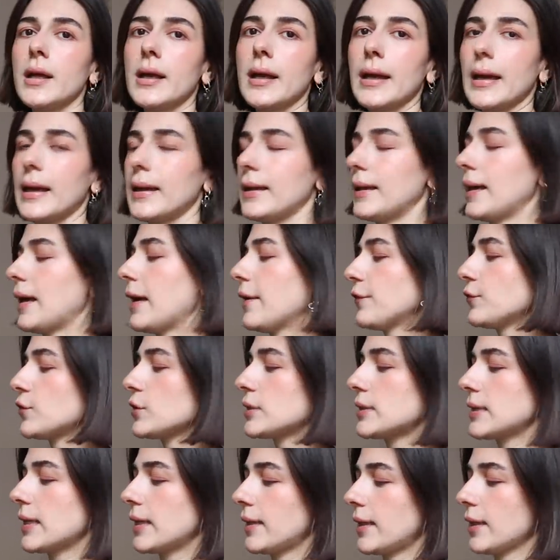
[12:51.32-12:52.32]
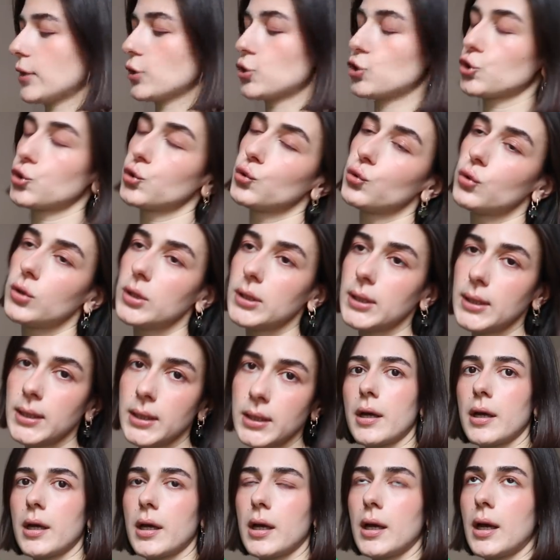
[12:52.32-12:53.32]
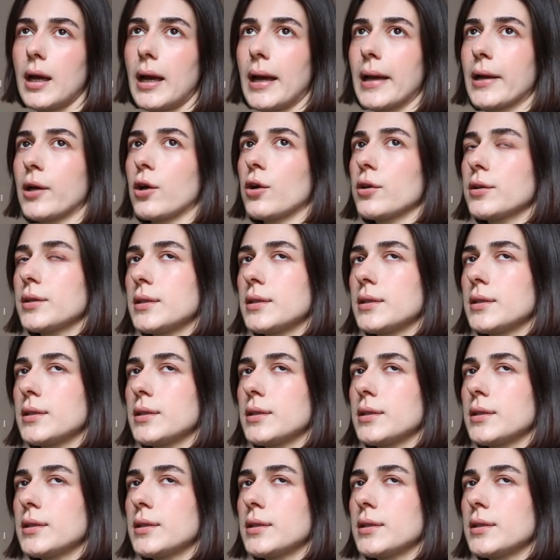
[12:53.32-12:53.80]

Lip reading: And I have to say, like, truly, I got